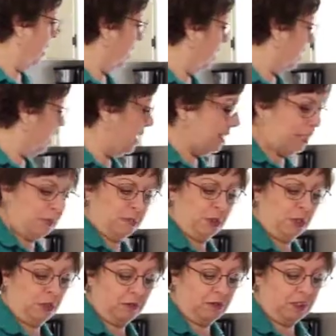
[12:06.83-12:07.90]
That's
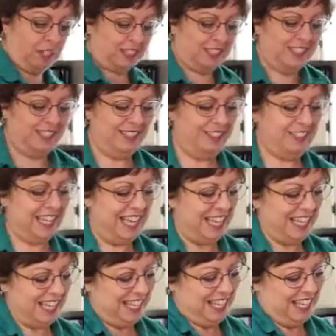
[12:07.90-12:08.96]
perfect. Okay,
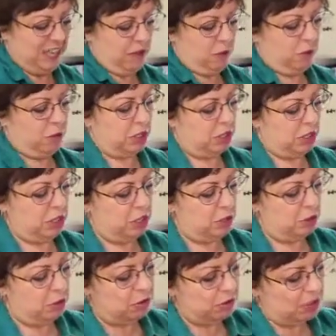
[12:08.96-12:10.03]
we're going to
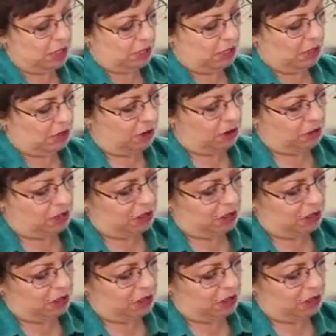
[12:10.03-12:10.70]
use our